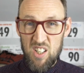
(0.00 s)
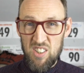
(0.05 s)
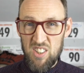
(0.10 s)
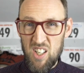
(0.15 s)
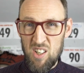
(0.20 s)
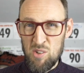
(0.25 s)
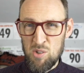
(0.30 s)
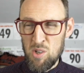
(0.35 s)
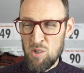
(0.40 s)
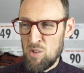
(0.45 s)
I
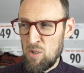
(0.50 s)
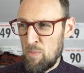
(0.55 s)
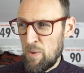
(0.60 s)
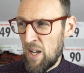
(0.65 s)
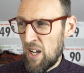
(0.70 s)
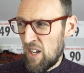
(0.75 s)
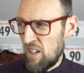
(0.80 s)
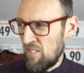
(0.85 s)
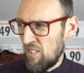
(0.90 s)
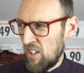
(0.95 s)
think I was up to
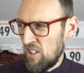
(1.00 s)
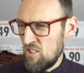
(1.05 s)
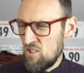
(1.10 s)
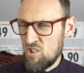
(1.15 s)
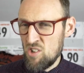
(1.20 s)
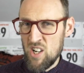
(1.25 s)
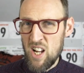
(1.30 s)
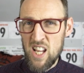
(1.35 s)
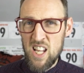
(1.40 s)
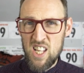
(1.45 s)
about
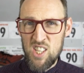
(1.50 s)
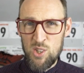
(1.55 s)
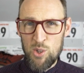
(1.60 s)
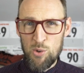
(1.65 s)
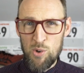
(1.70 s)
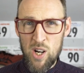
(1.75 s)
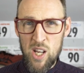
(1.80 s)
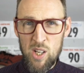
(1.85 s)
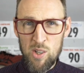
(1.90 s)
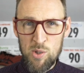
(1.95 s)

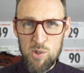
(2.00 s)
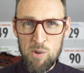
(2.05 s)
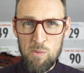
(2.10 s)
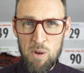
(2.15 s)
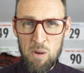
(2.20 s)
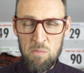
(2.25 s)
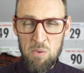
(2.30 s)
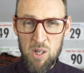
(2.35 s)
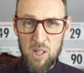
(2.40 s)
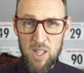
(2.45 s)
183 or
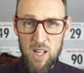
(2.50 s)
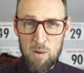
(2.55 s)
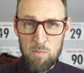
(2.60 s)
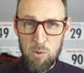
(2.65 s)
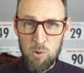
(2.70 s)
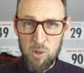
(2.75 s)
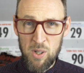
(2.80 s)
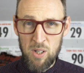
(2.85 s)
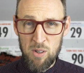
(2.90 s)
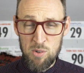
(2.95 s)
something by
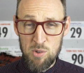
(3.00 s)
that point.